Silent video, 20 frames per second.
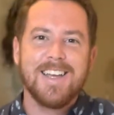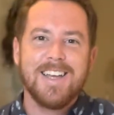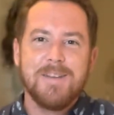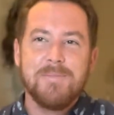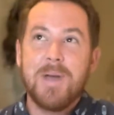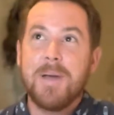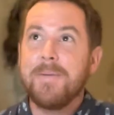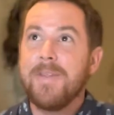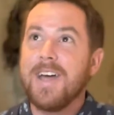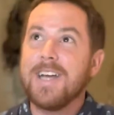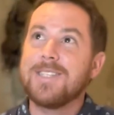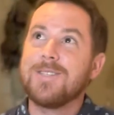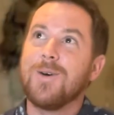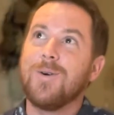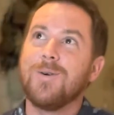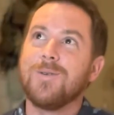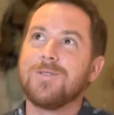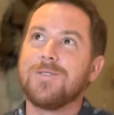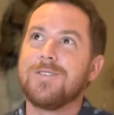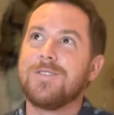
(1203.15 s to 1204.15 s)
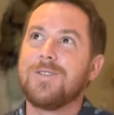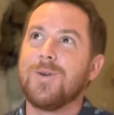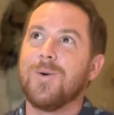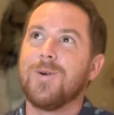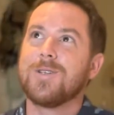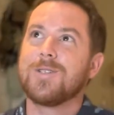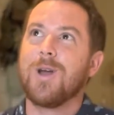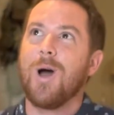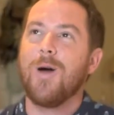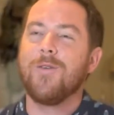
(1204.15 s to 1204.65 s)
Maybe that's old
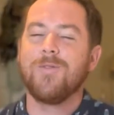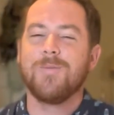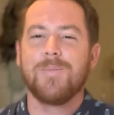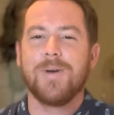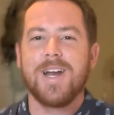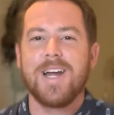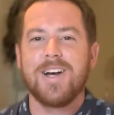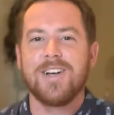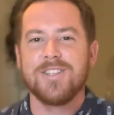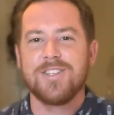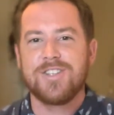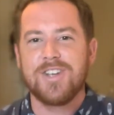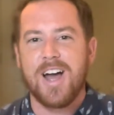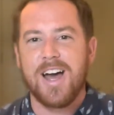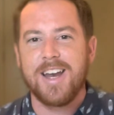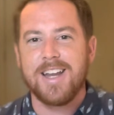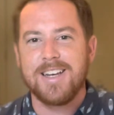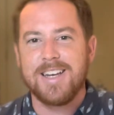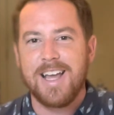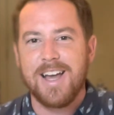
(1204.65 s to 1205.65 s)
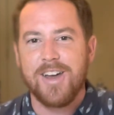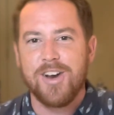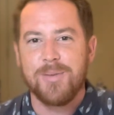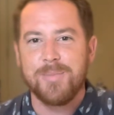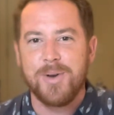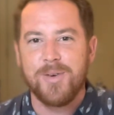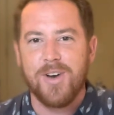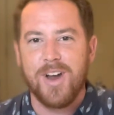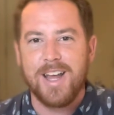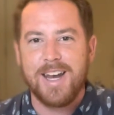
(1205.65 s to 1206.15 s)
George Garvin Brown shining down on me
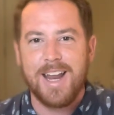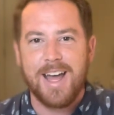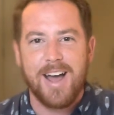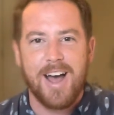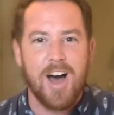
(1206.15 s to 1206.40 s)
right now,